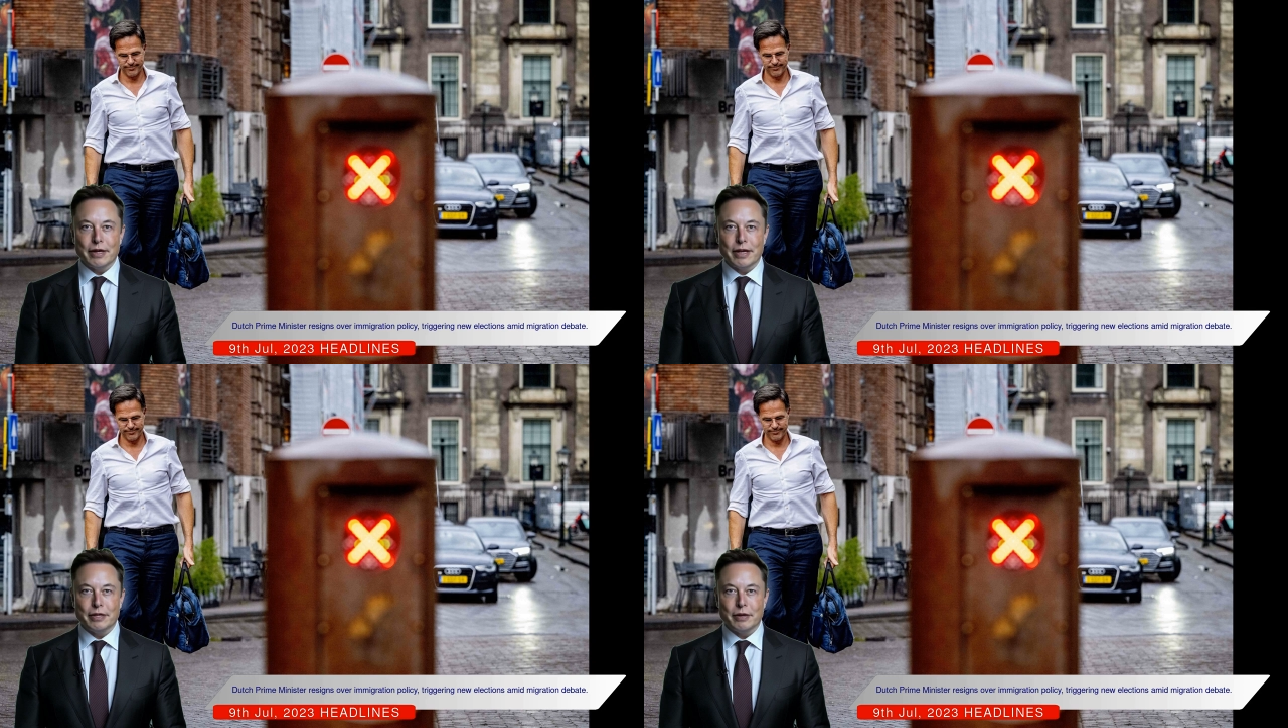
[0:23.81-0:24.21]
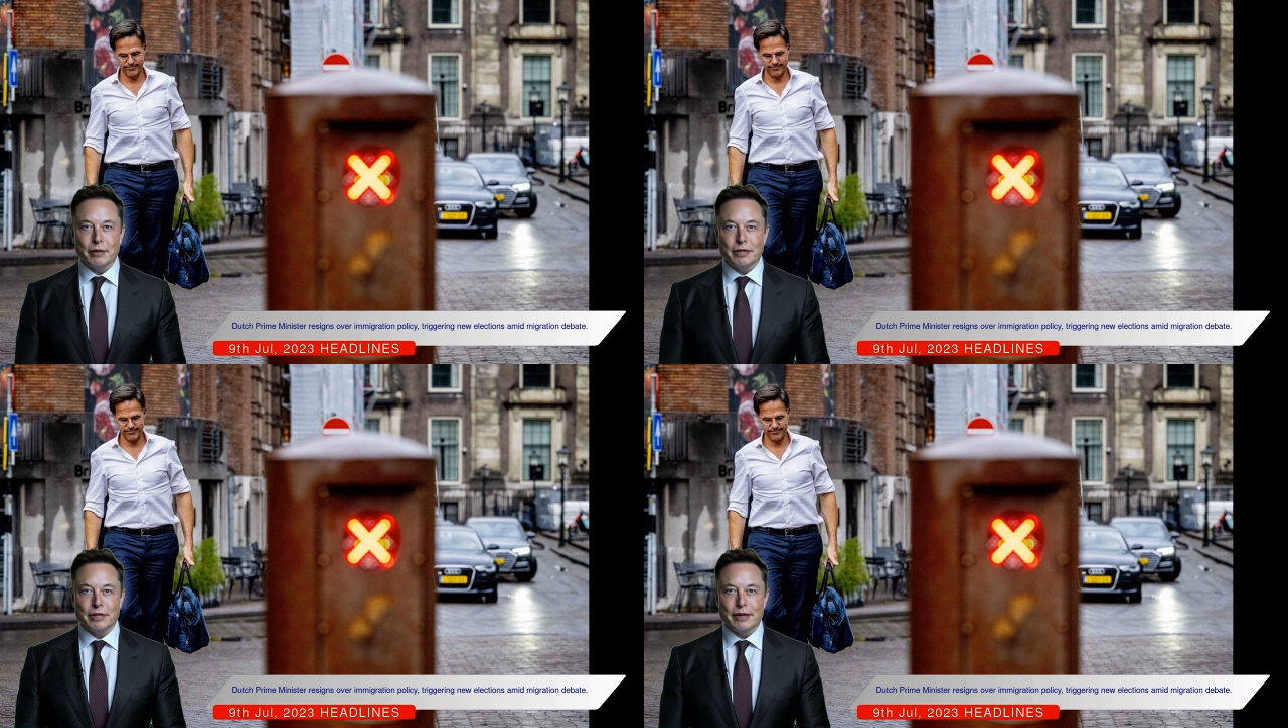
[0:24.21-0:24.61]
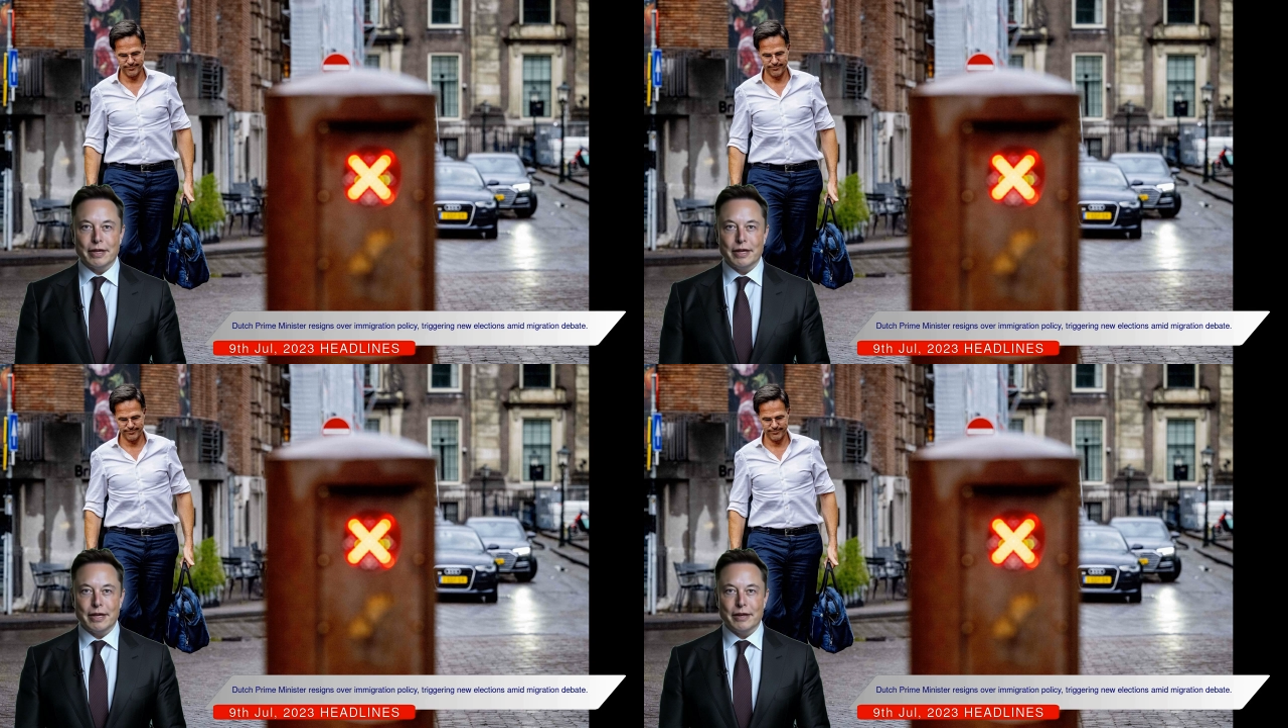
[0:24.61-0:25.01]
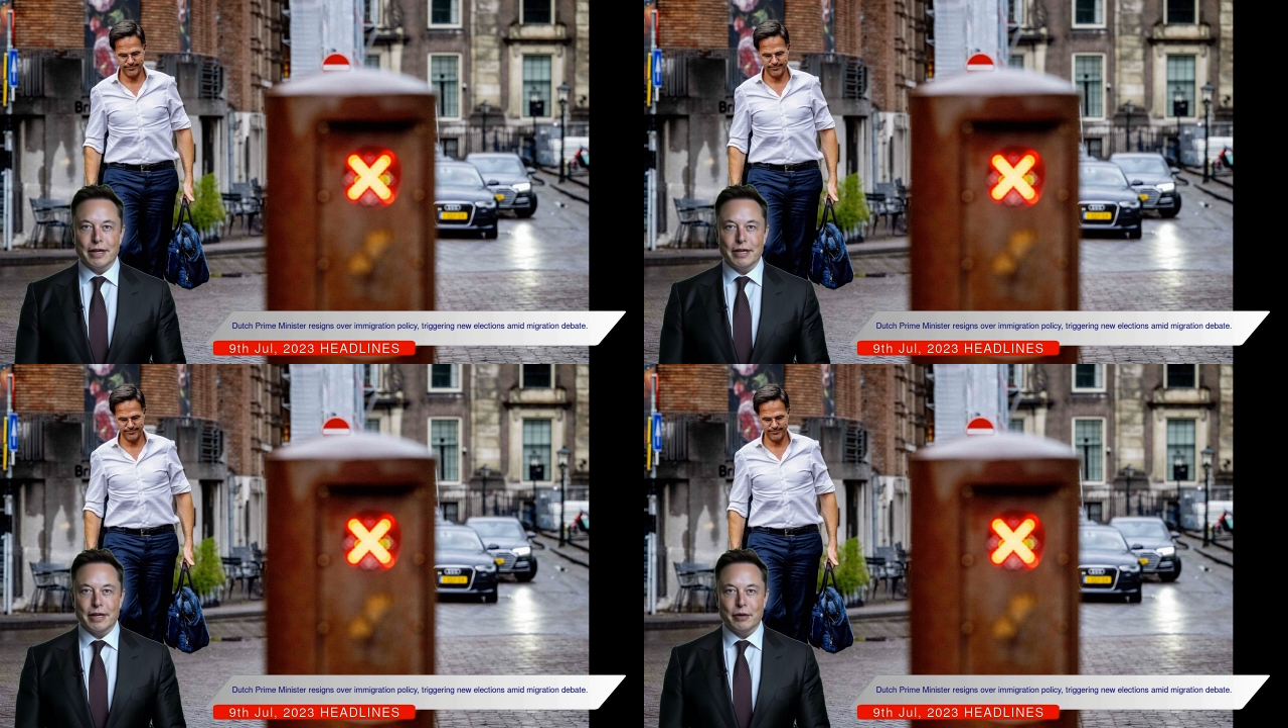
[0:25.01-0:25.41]
nations,
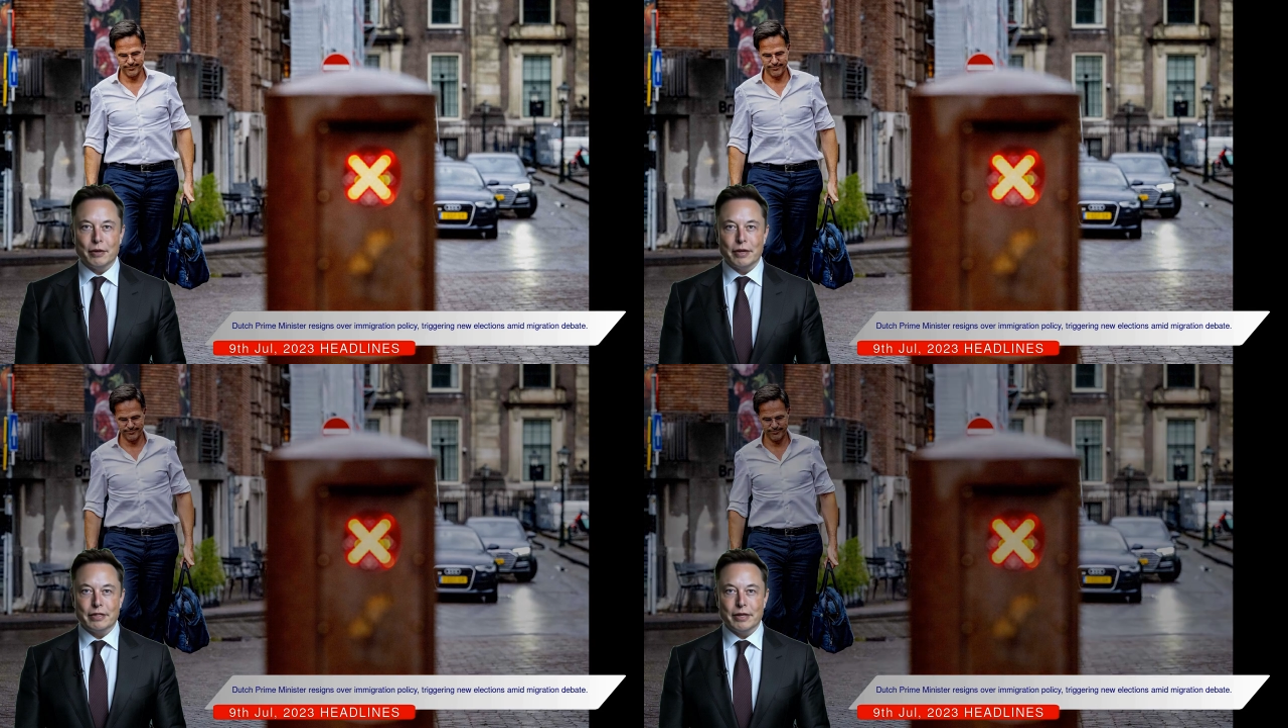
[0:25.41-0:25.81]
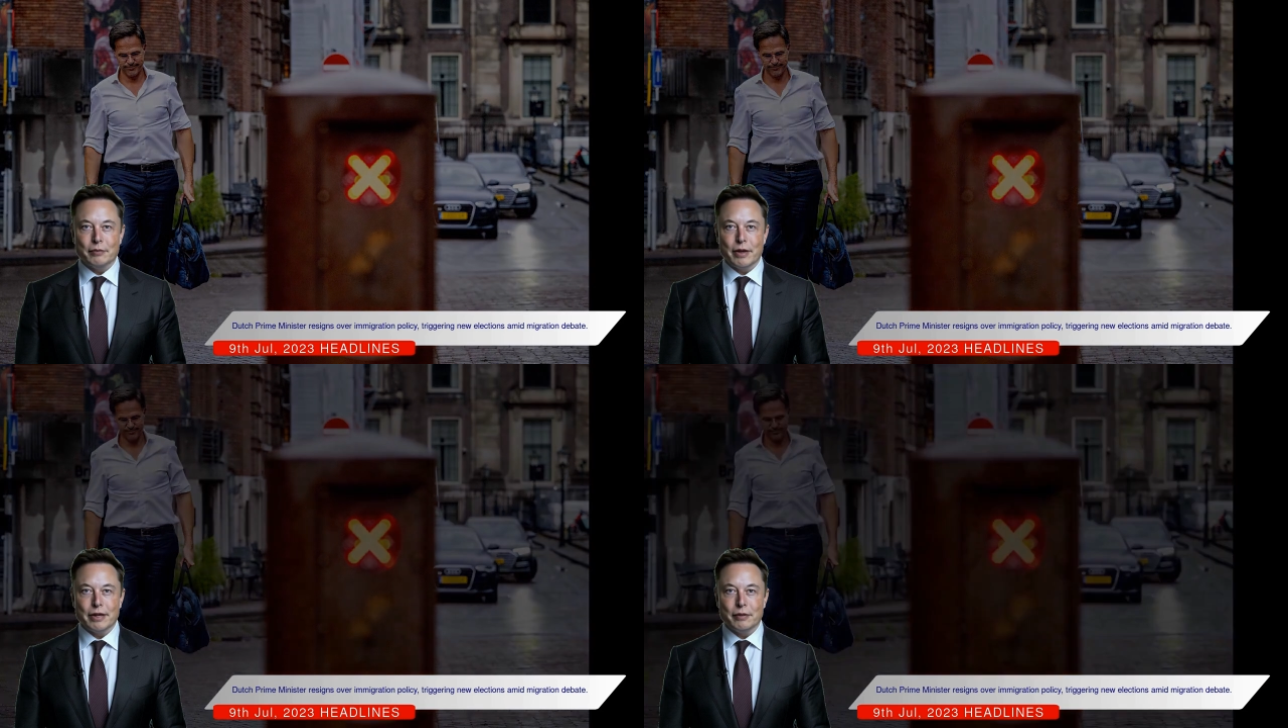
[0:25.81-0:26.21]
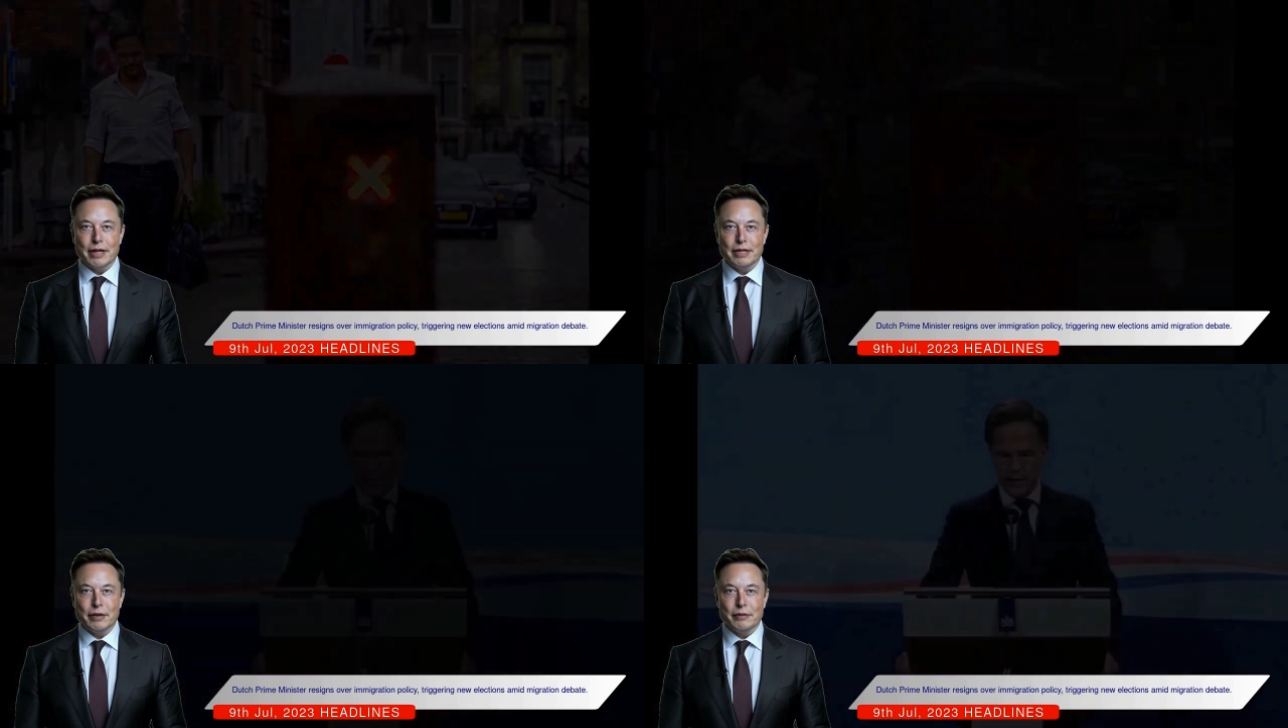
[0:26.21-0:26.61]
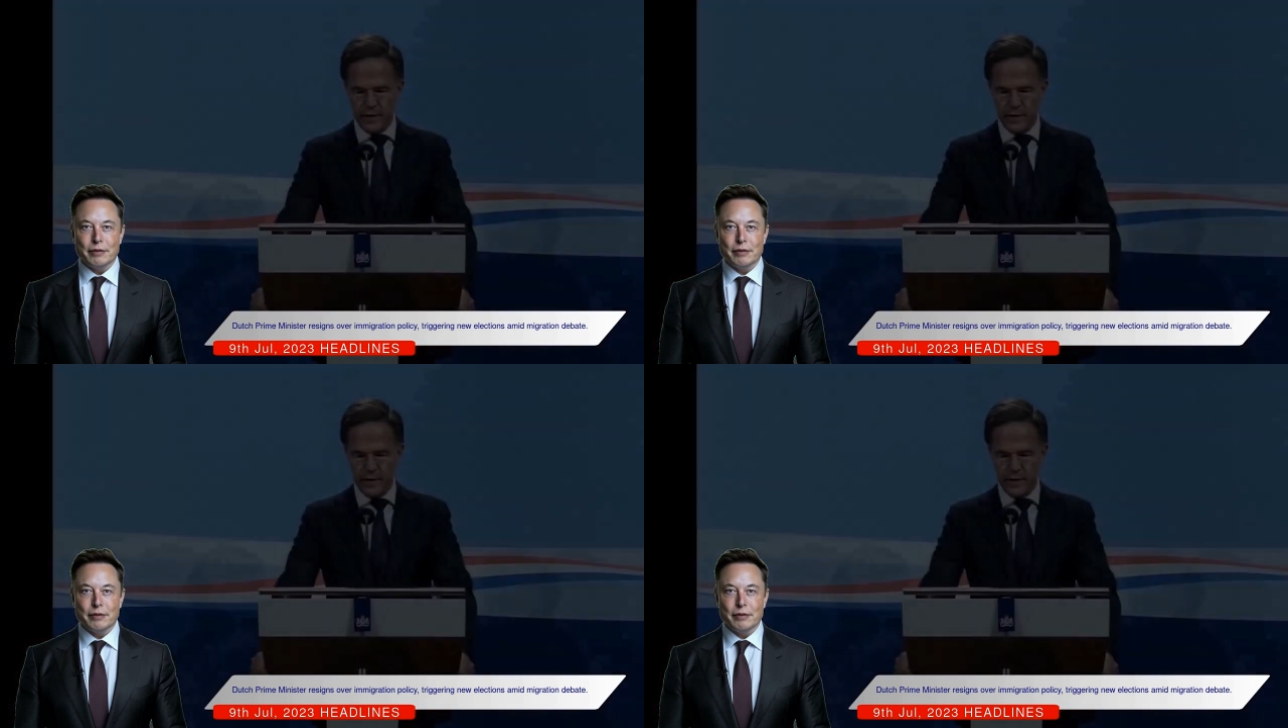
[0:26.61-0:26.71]
an increase in migration